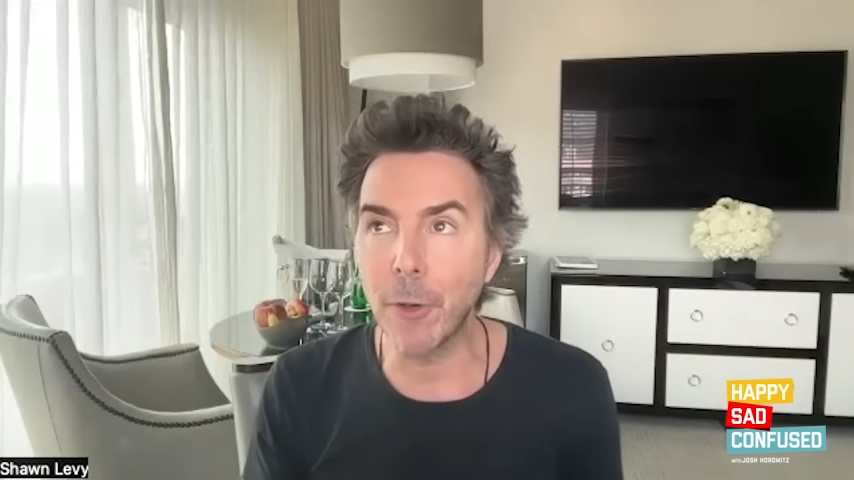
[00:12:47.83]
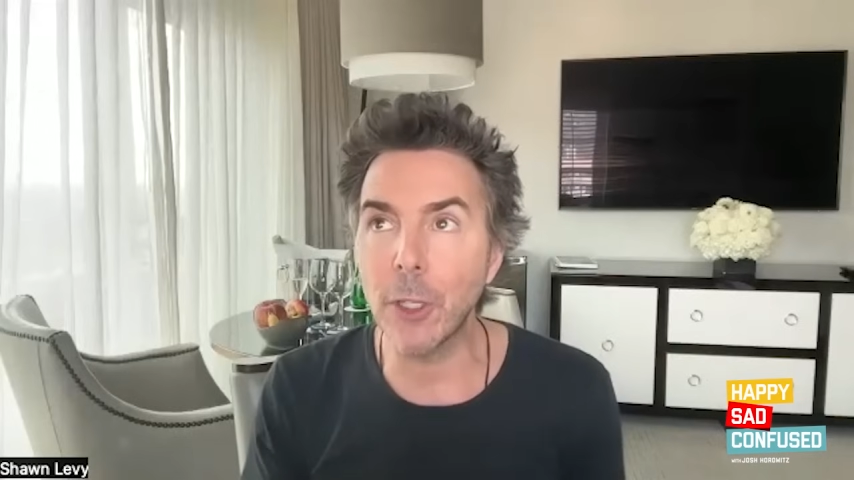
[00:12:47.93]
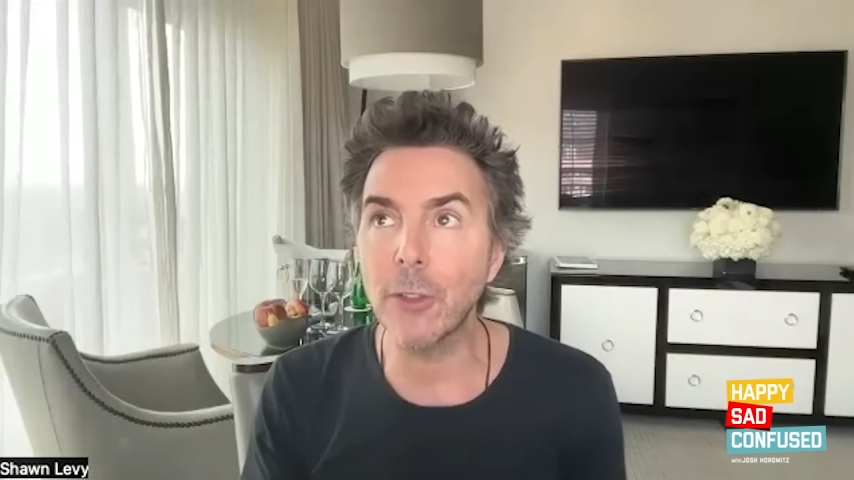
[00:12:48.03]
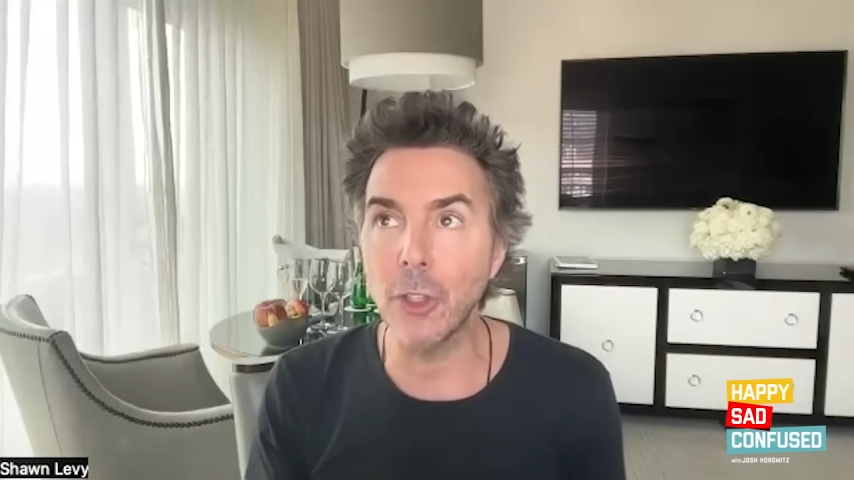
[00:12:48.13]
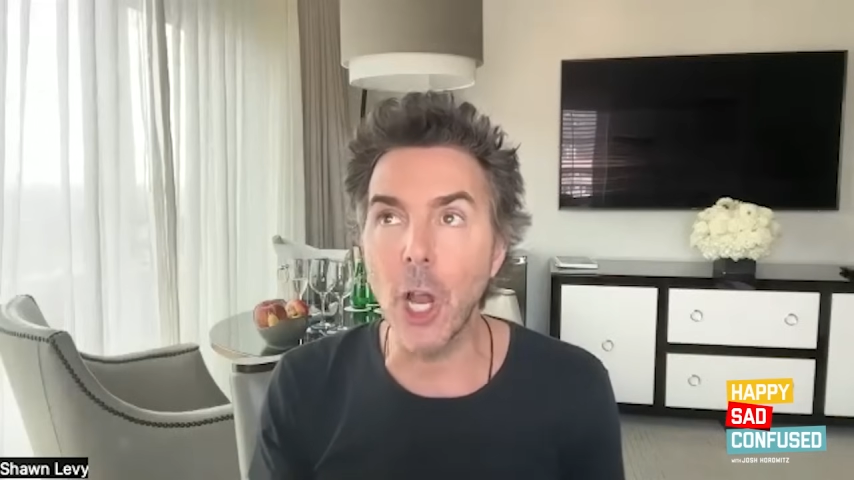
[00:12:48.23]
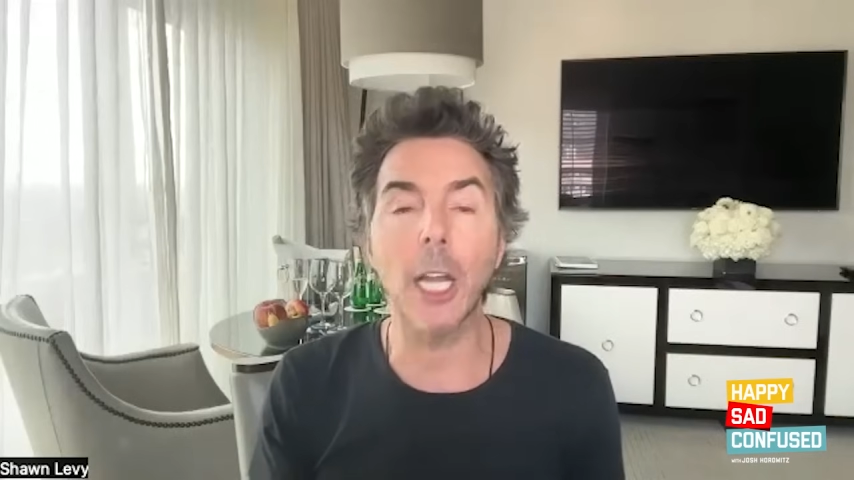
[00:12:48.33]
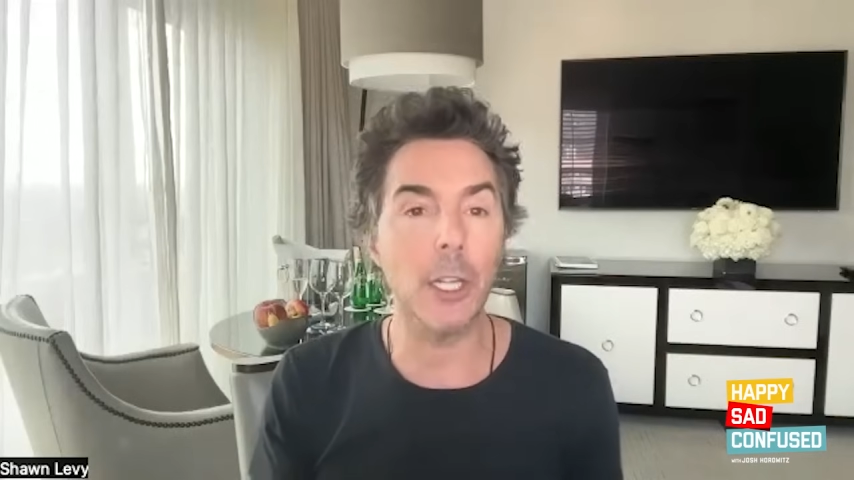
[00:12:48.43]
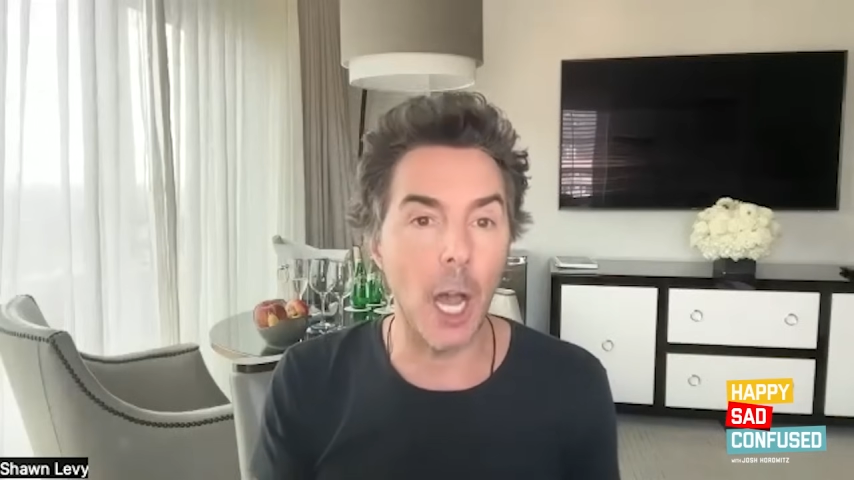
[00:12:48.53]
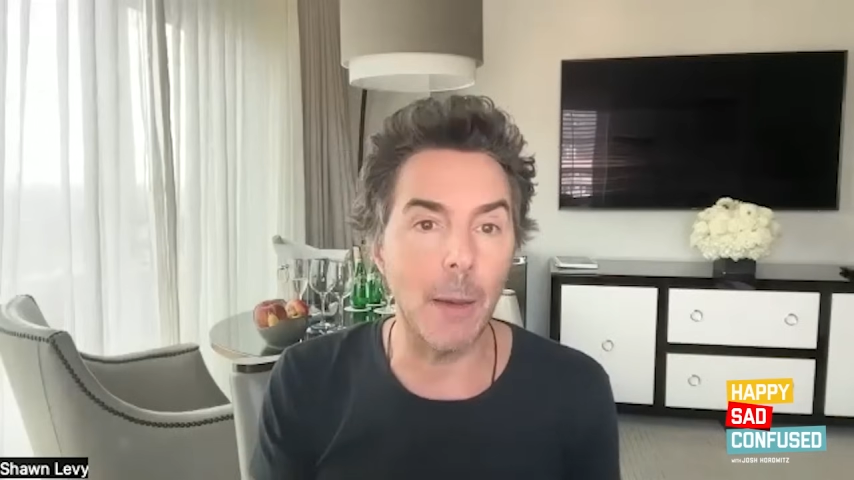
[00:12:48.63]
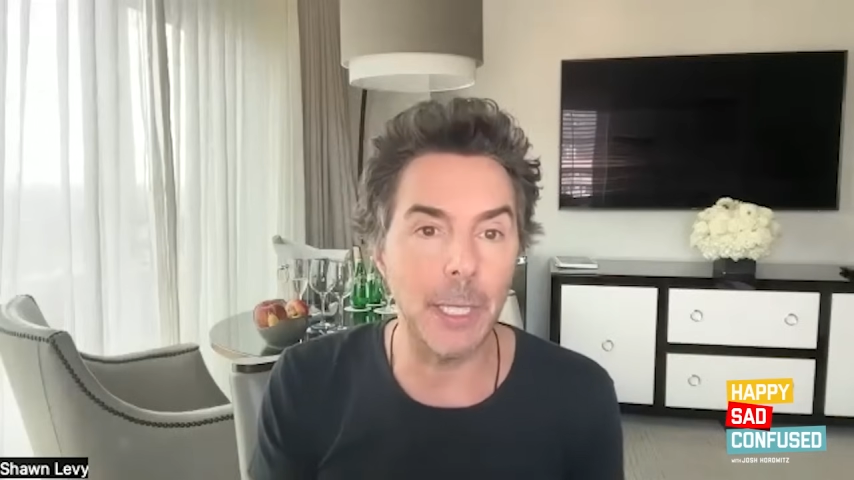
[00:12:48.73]
first non
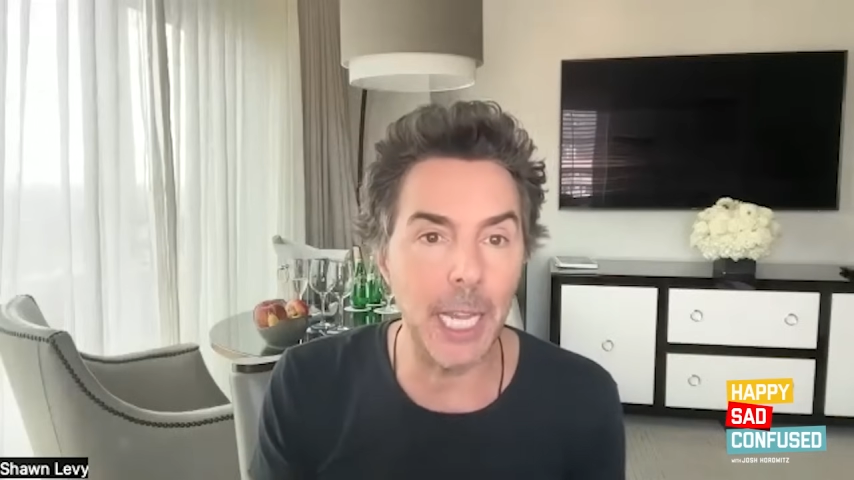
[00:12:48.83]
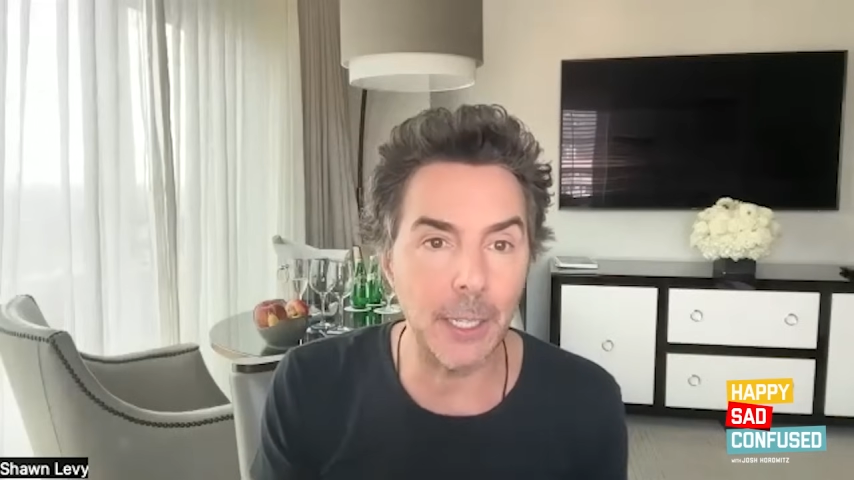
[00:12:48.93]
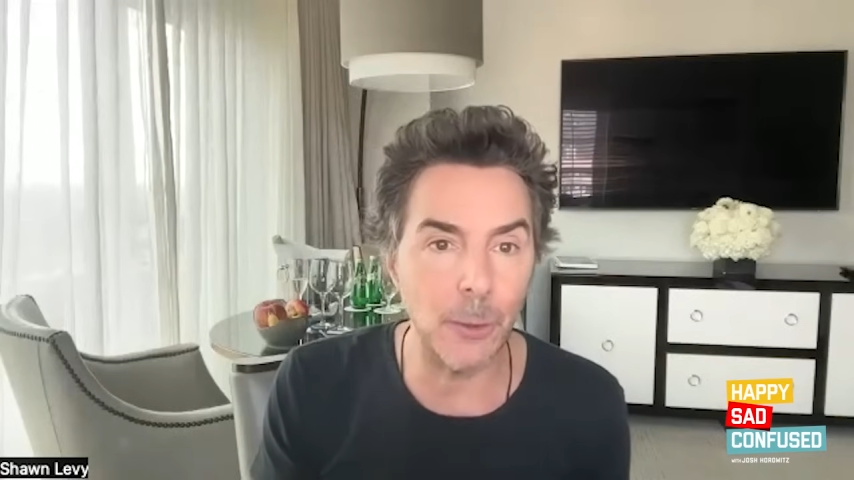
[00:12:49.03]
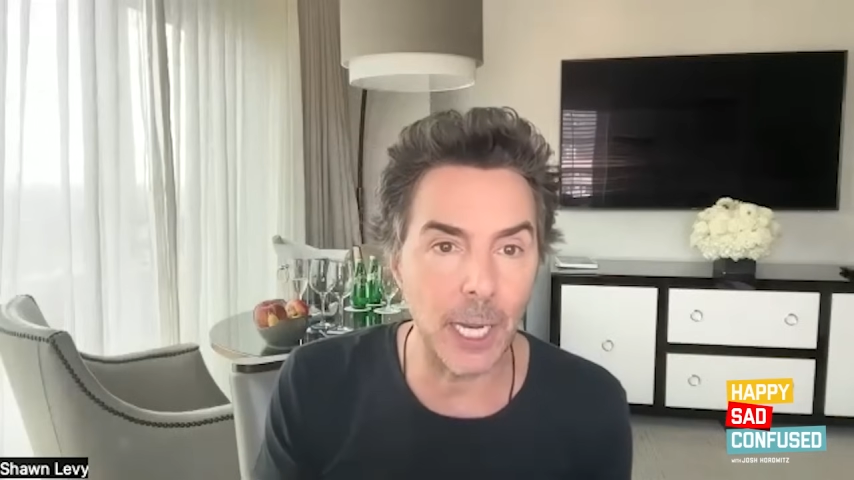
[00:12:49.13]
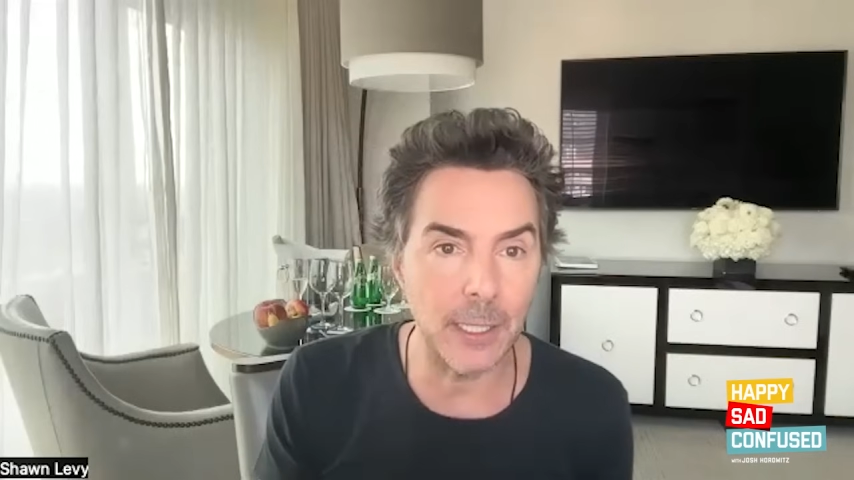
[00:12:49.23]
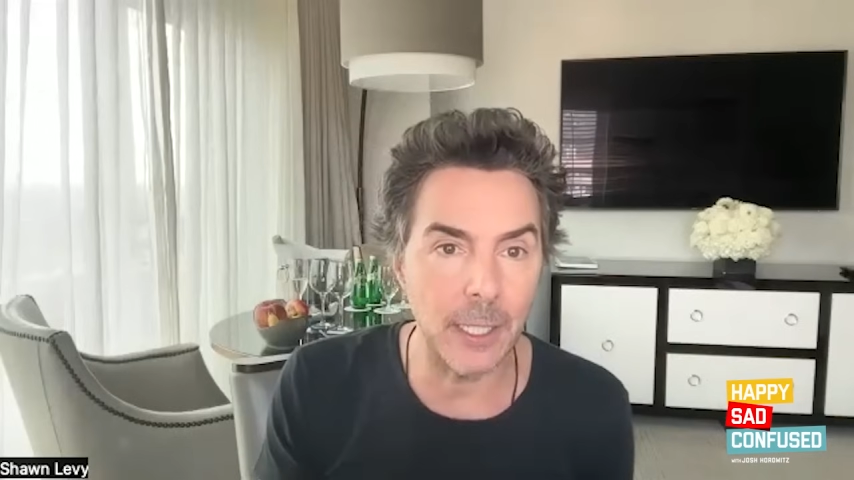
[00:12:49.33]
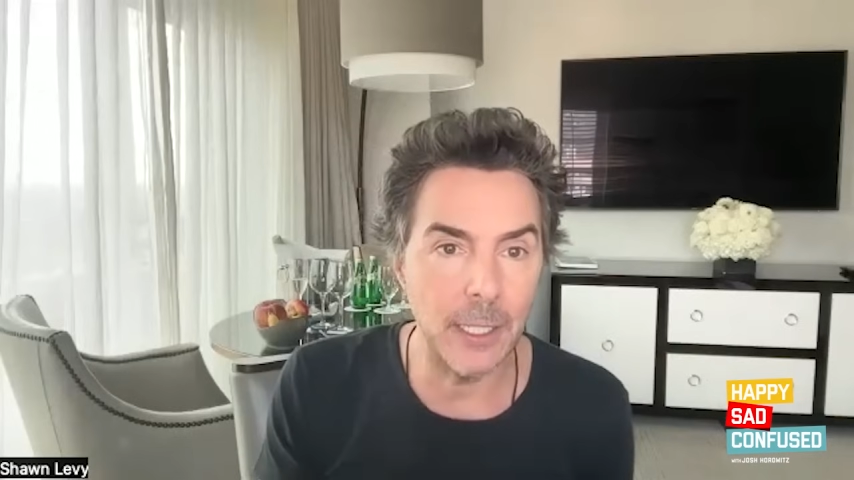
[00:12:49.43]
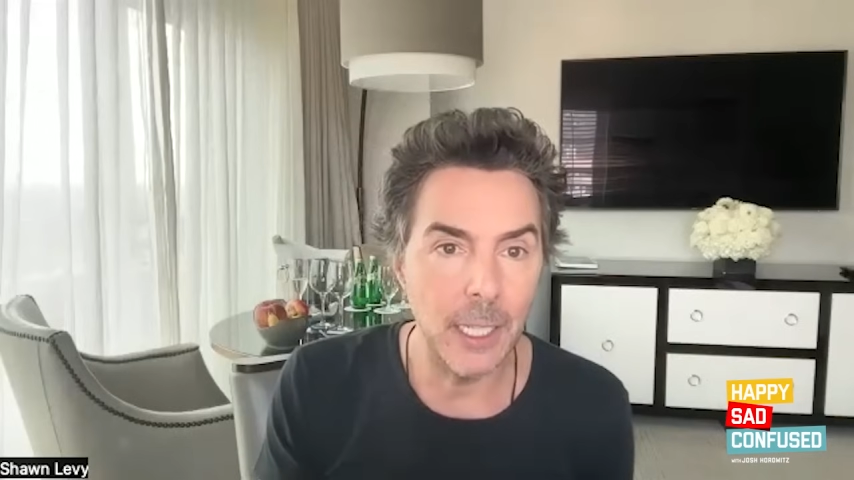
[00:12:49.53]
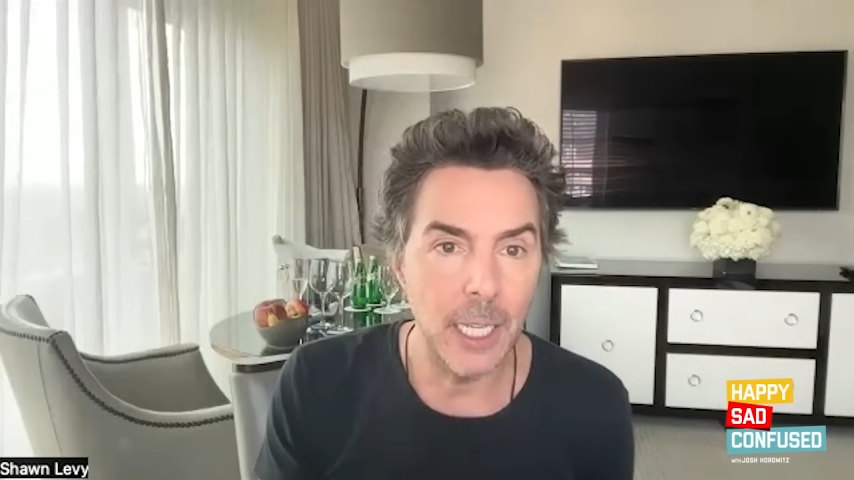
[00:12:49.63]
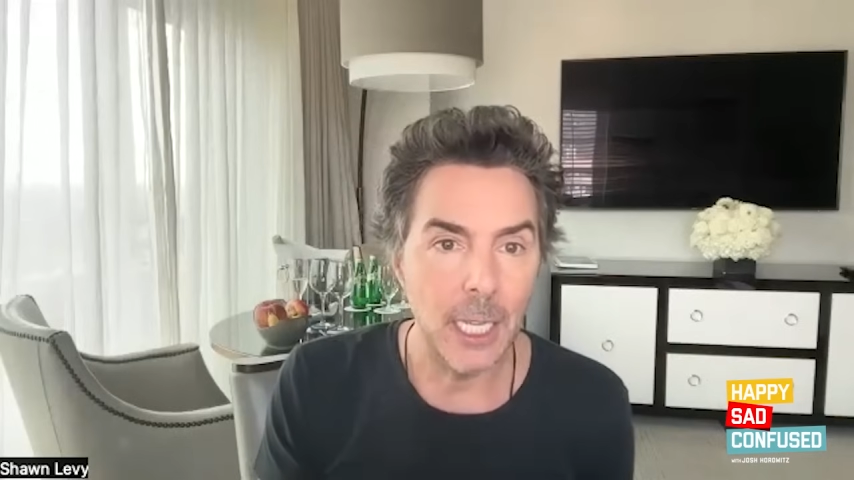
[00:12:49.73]
comedy I directed,